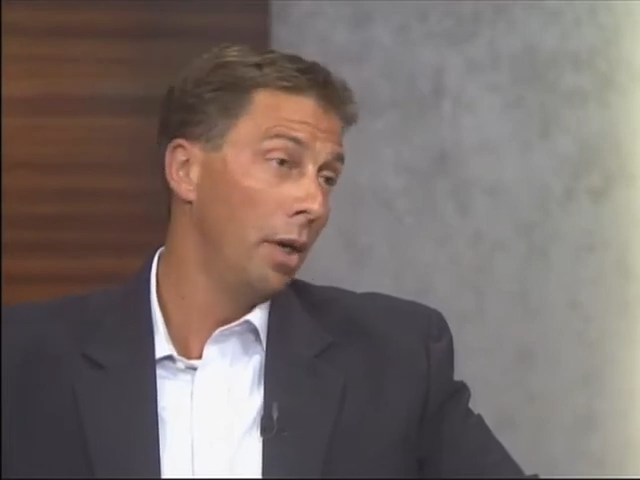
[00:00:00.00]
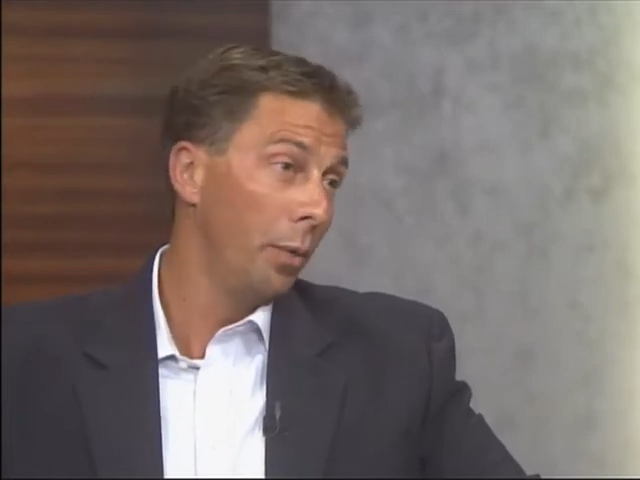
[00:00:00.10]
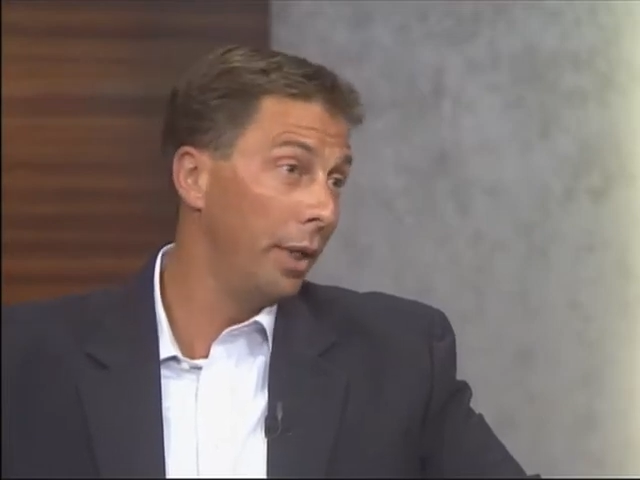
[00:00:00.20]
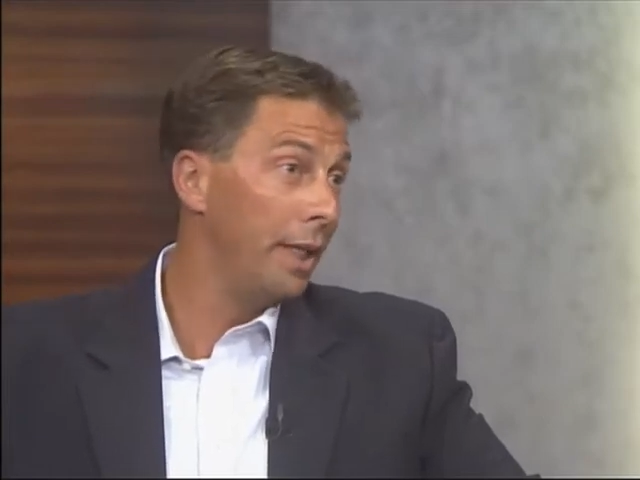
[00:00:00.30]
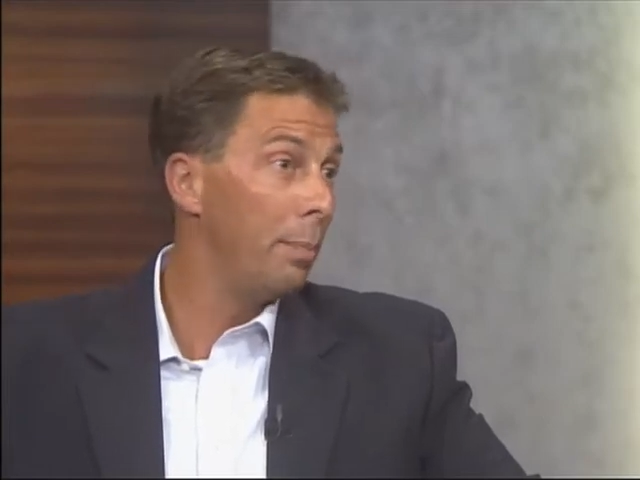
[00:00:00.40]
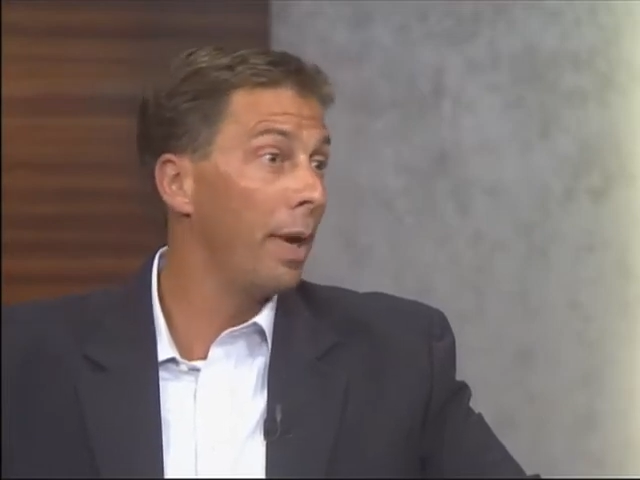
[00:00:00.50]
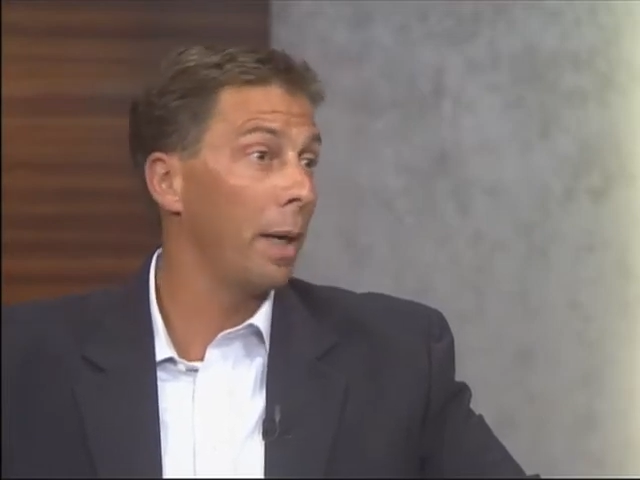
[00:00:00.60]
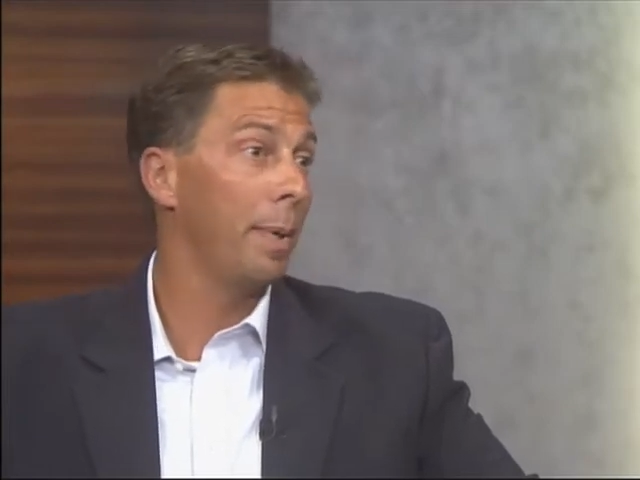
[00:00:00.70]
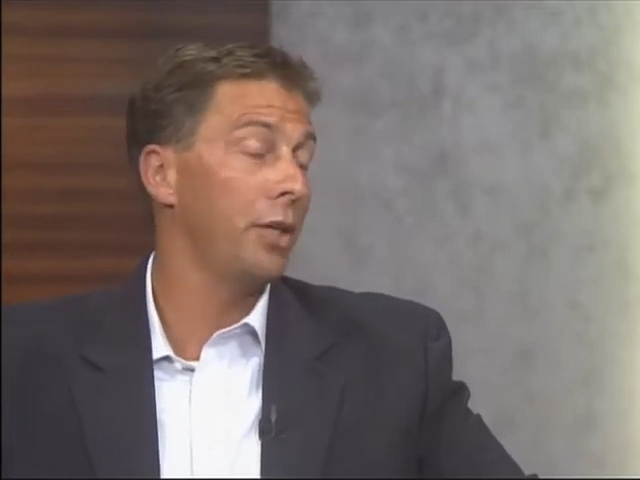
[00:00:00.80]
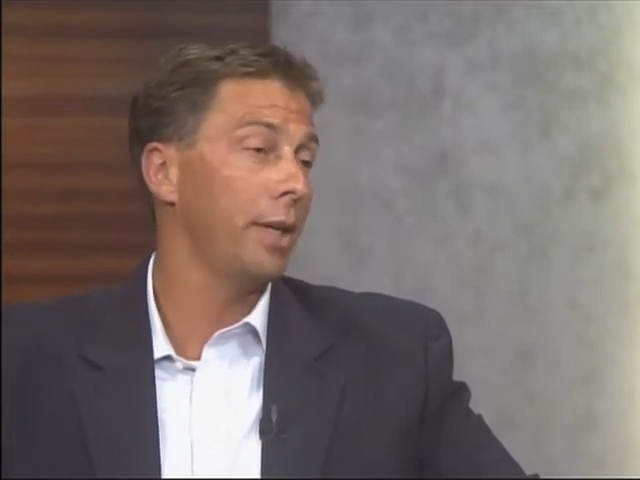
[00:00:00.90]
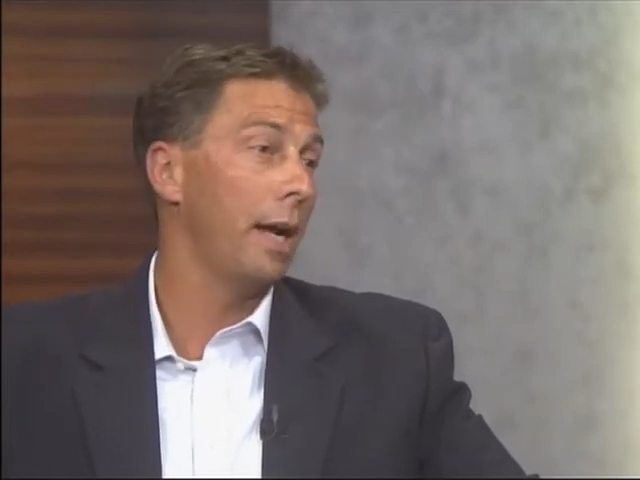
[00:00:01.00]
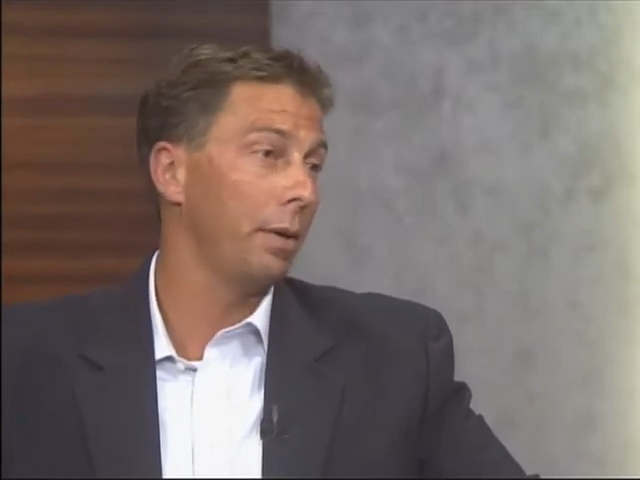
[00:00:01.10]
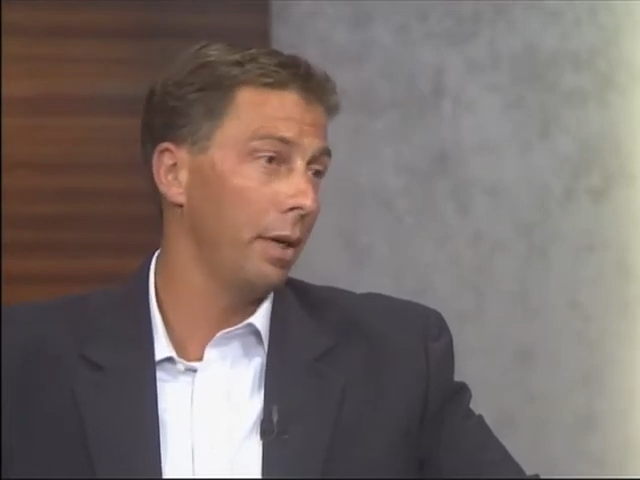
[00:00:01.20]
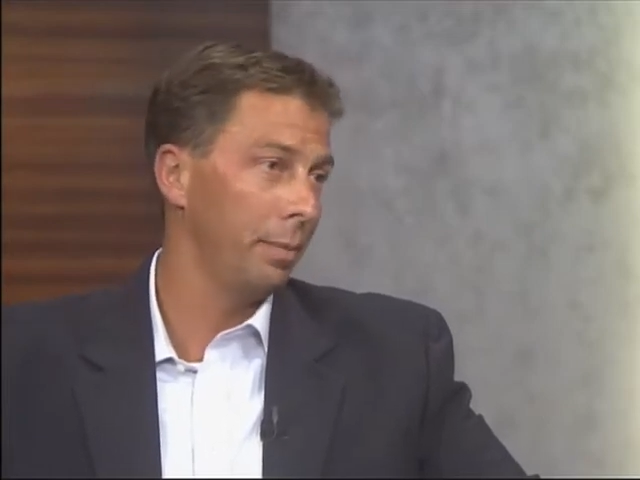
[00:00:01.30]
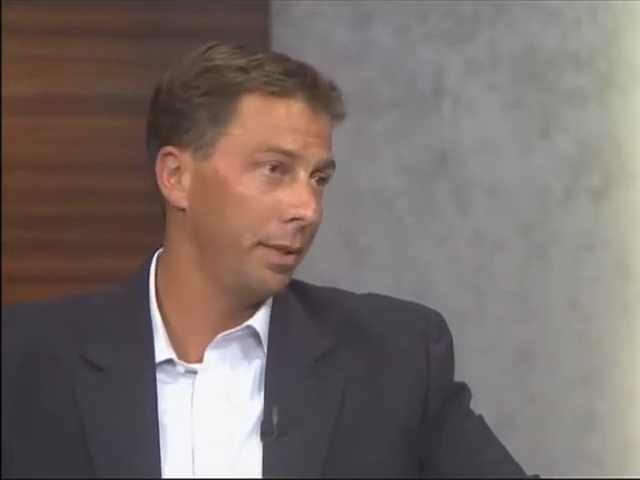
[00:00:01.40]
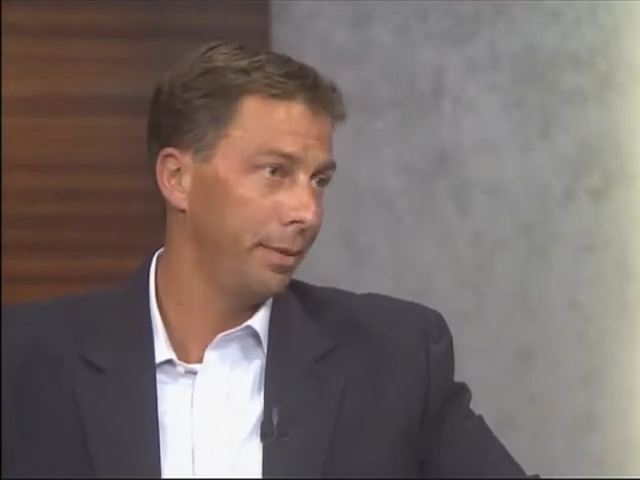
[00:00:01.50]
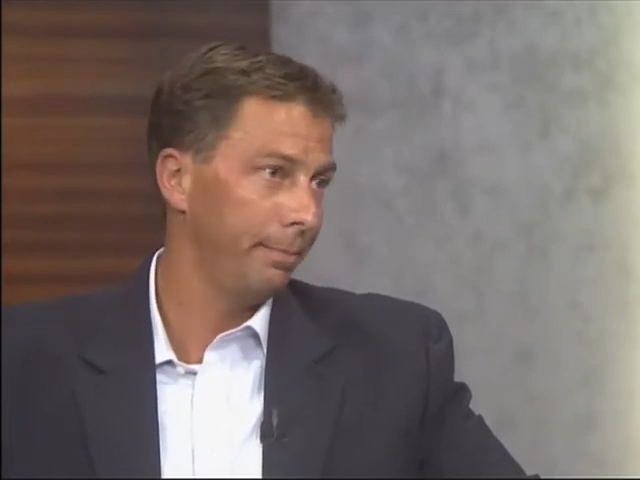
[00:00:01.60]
really impact patient outcomes.